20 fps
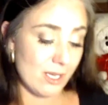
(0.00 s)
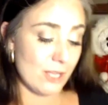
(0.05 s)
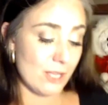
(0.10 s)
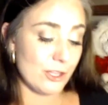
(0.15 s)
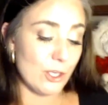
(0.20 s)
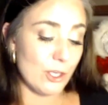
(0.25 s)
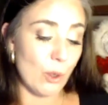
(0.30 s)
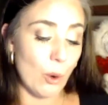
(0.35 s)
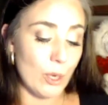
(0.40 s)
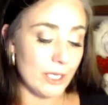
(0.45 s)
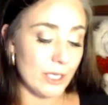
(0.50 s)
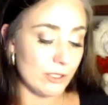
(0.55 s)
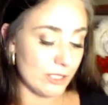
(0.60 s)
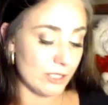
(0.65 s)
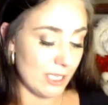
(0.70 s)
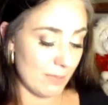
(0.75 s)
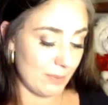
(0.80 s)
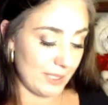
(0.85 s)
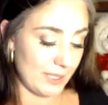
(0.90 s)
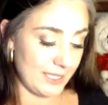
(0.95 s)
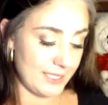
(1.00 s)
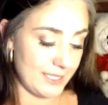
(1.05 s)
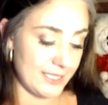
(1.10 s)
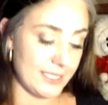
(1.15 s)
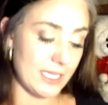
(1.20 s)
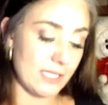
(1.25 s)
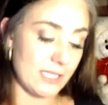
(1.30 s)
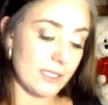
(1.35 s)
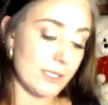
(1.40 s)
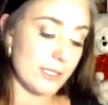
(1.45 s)
The oil companies
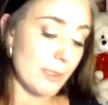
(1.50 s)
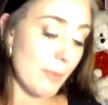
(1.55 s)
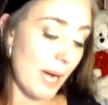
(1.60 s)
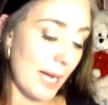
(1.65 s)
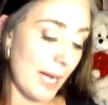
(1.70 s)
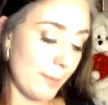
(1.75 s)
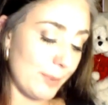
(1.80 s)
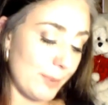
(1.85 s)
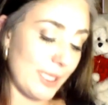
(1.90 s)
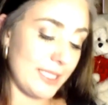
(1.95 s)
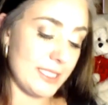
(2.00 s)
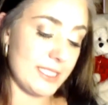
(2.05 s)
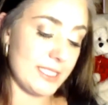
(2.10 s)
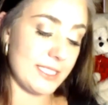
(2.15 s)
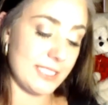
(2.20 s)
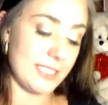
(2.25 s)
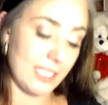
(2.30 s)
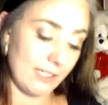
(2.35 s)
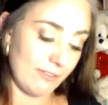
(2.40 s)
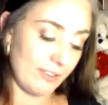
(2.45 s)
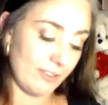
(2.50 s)
say that the pipeline is safe